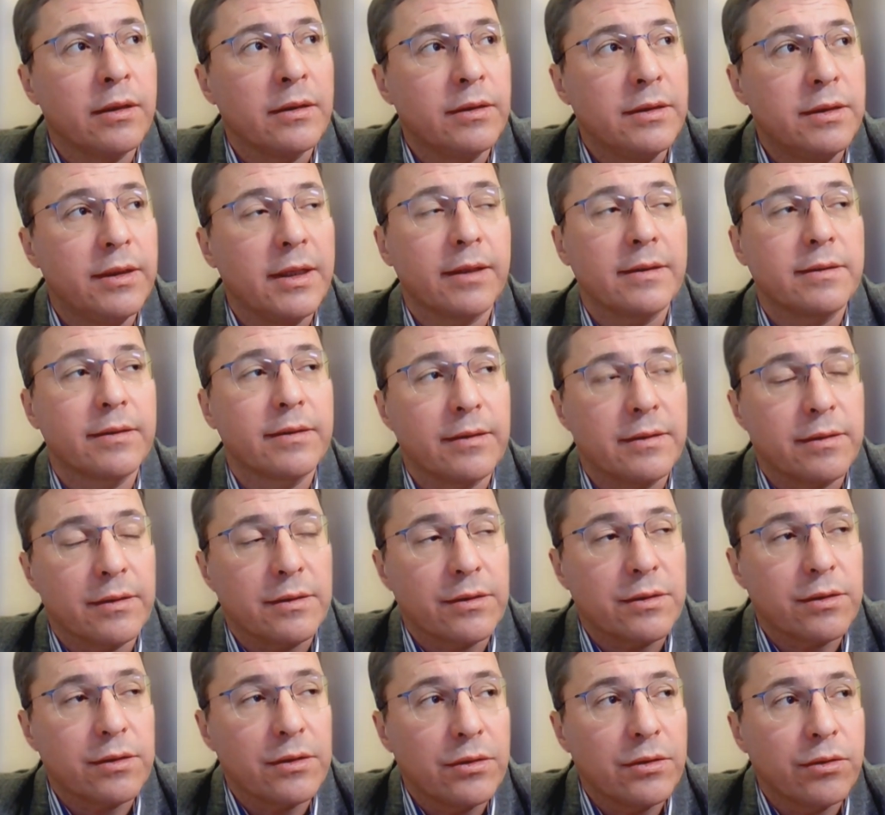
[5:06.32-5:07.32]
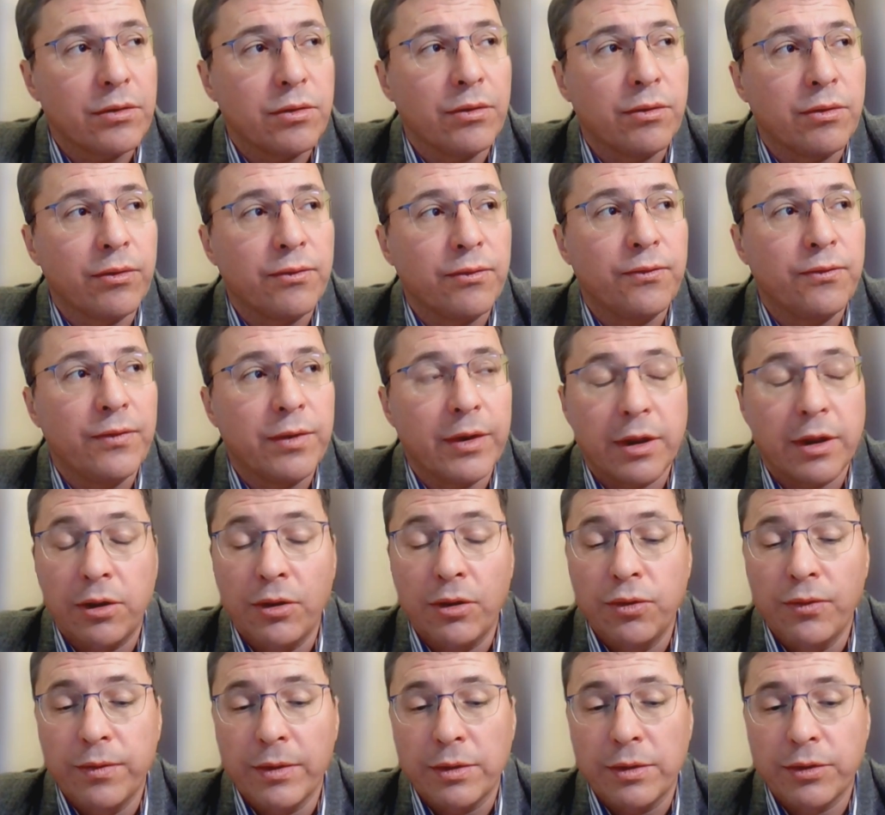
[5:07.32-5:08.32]
dozens of
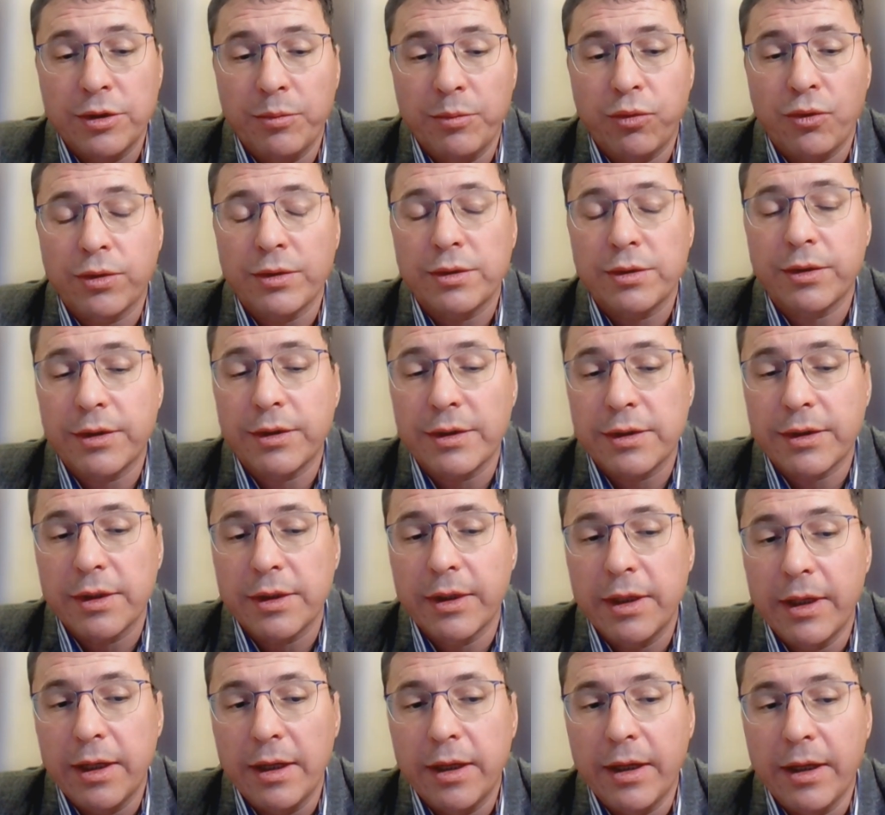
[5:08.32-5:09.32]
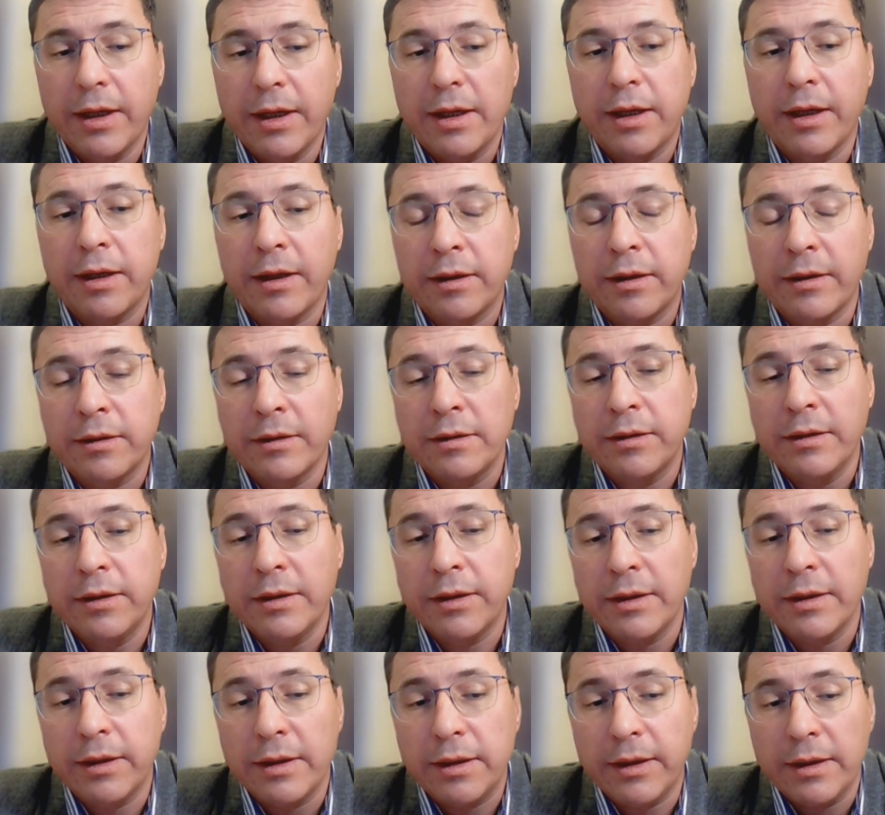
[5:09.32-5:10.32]
alluvial deposits, and
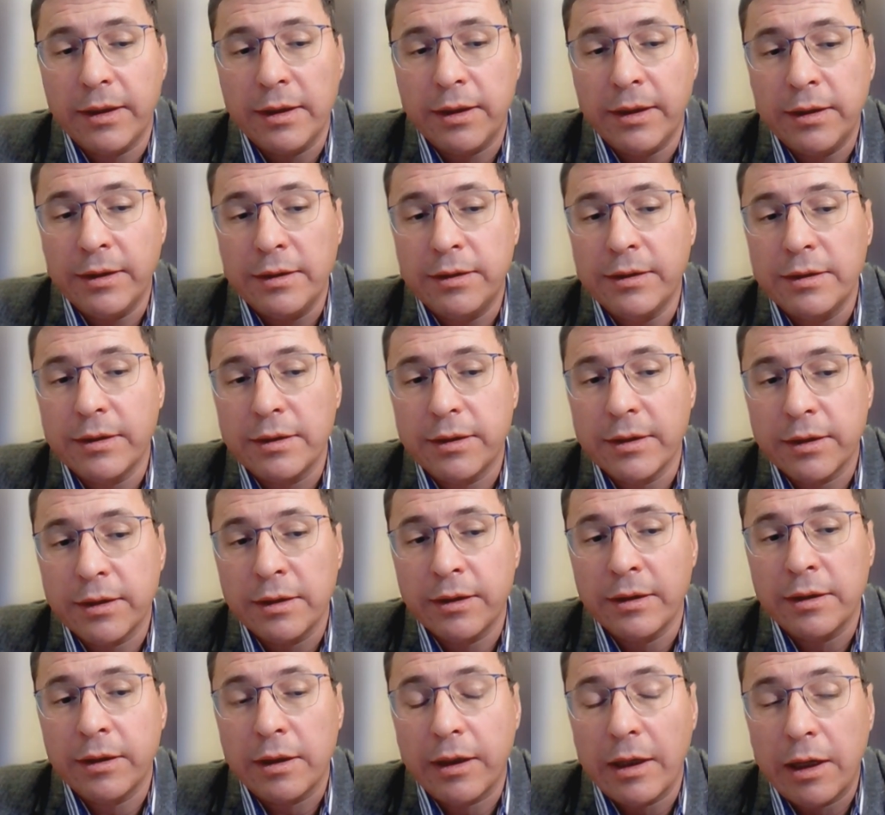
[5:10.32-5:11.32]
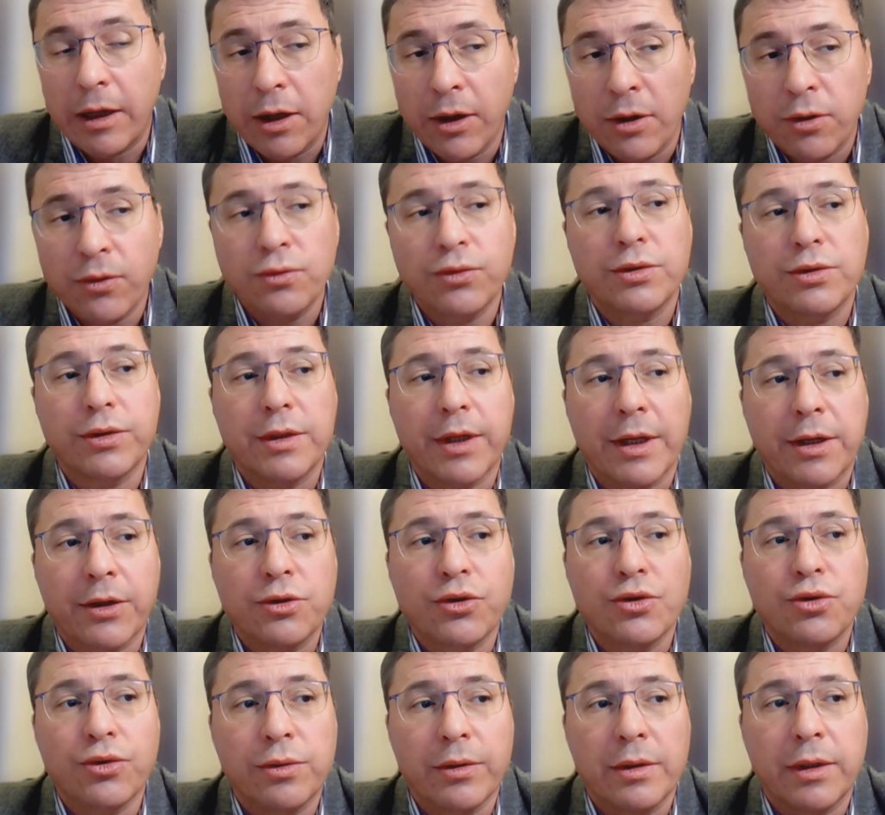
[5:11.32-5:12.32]
it closed
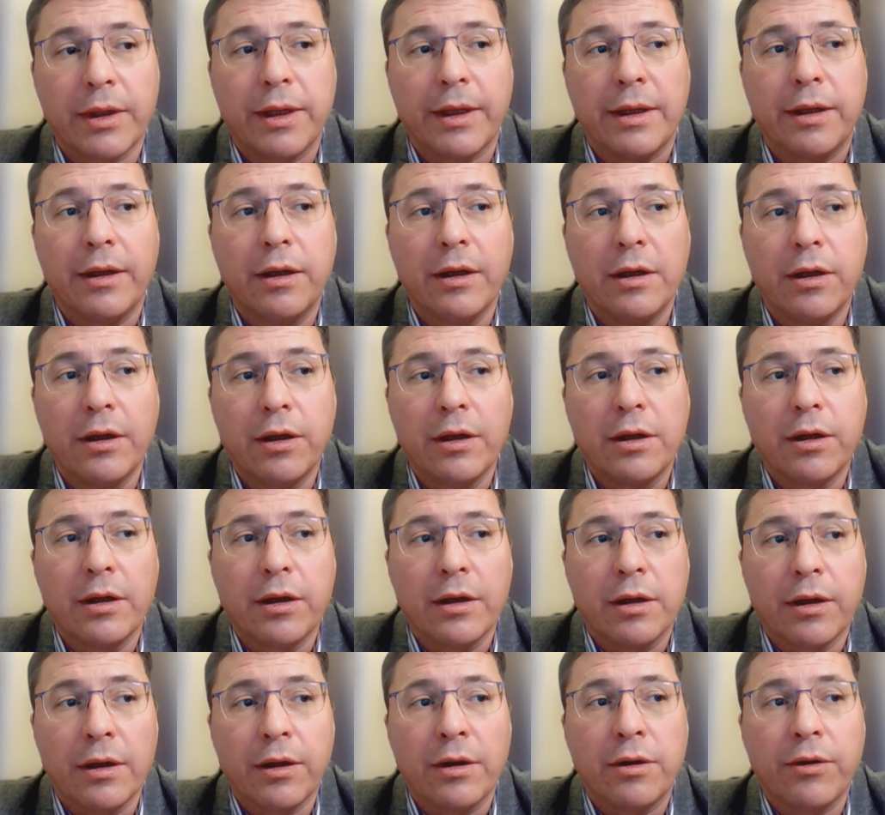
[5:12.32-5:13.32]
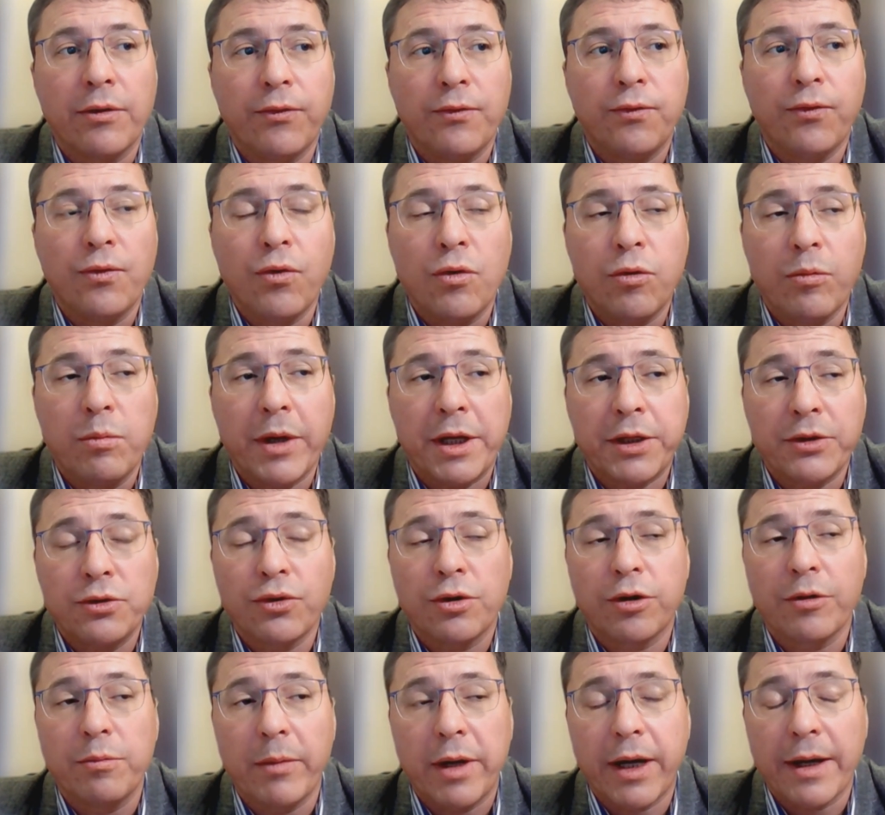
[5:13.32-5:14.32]
actually 4
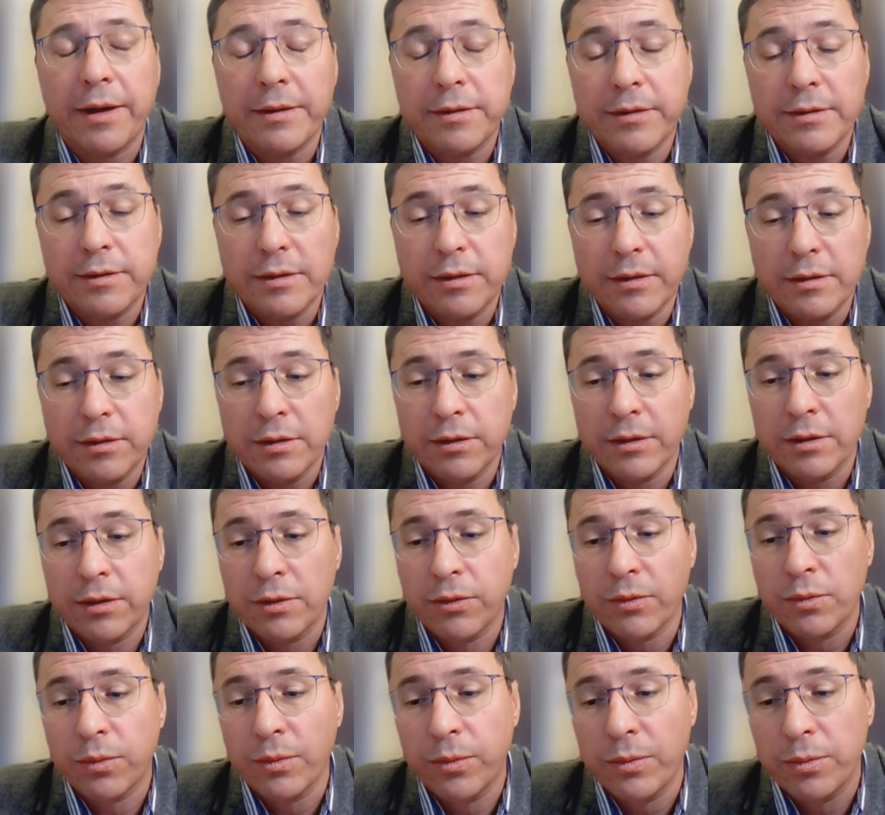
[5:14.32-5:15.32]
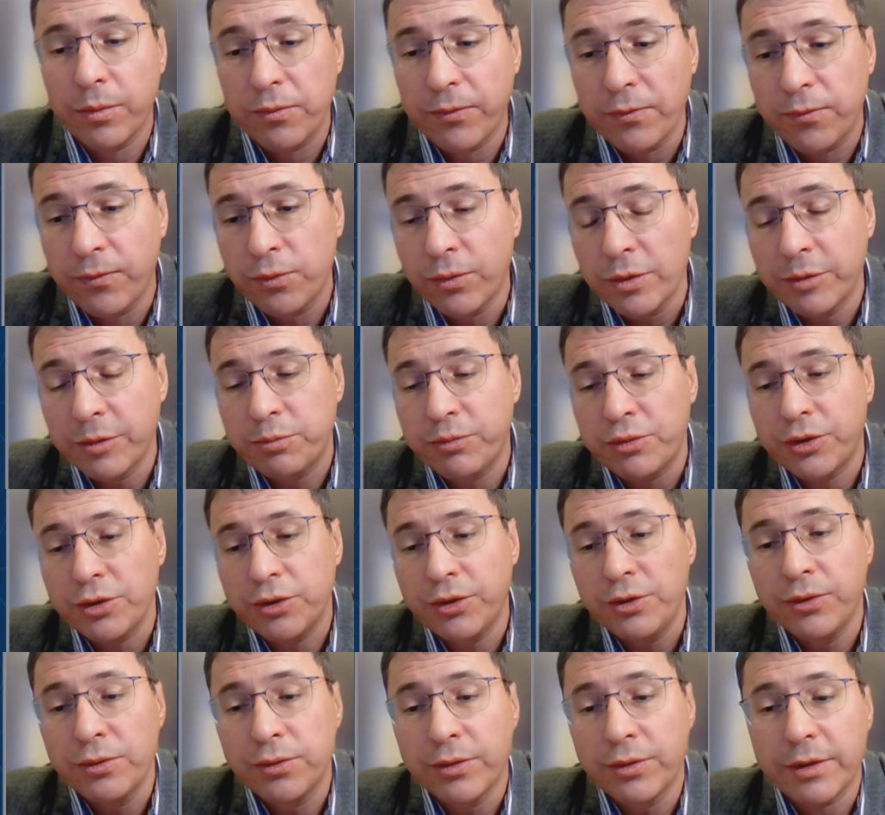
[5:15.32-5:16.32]
bedrock mines, fully
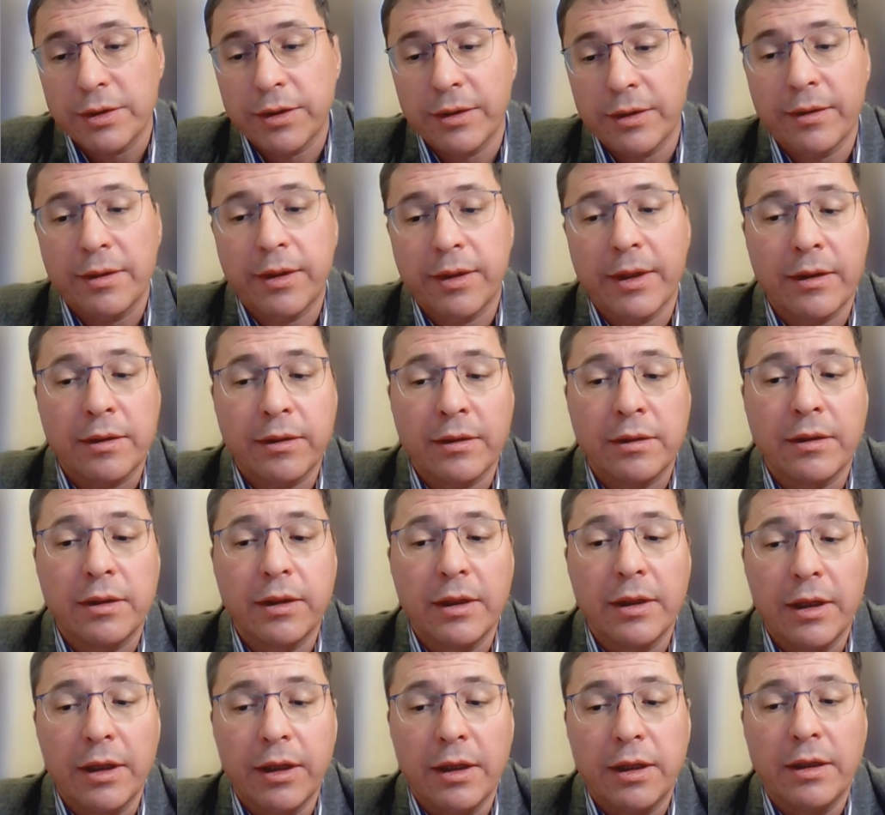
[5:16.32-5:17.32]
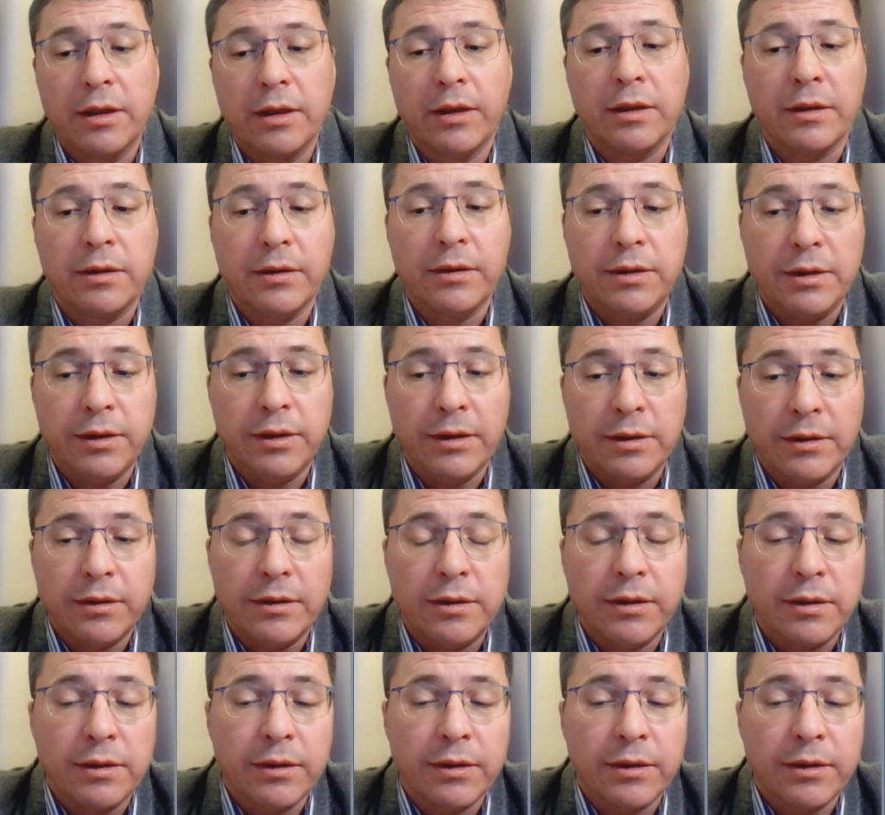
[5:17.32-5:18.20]
produced, and then did